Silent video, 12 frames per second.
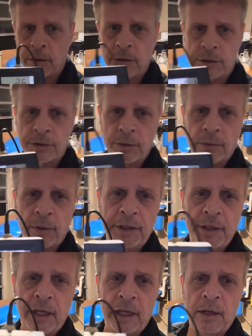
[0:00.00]
So
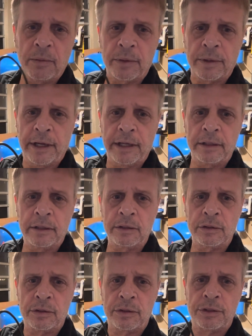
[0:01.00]
right now we're at
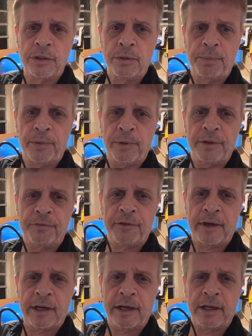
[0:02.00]

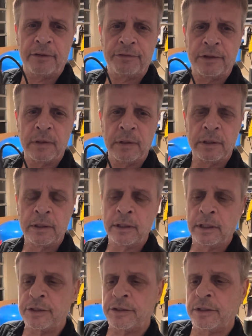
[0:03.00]
2.5.
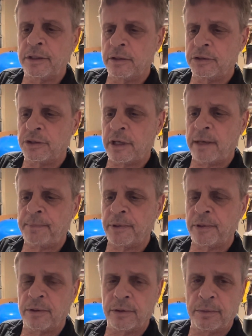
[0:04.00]
It's still dropping a
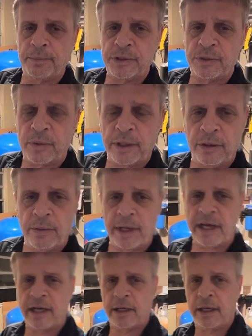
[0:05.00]
little bit, so I know I
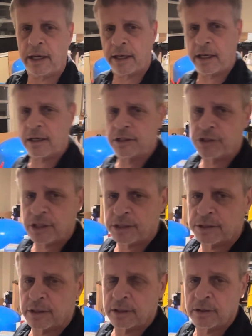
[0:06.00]
gotta
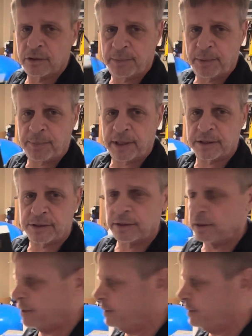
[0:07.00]
adjust it a little bit, but I'm gonna still let